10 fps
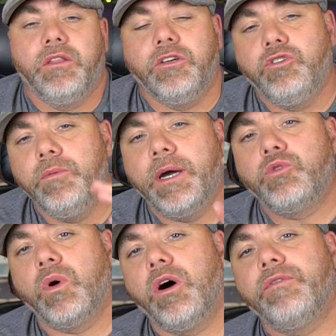The
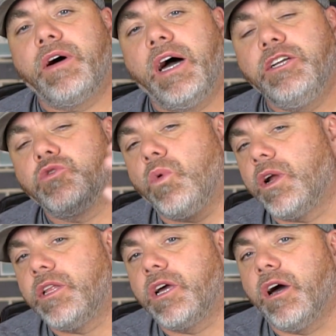2x12, I just
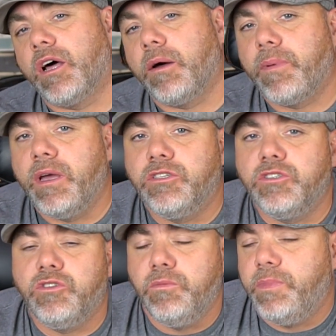wanted to cut up
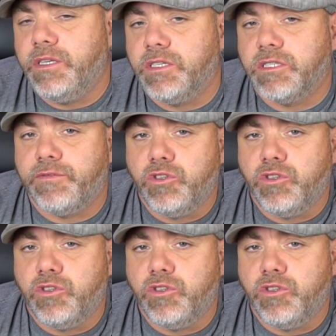into 2 pieces of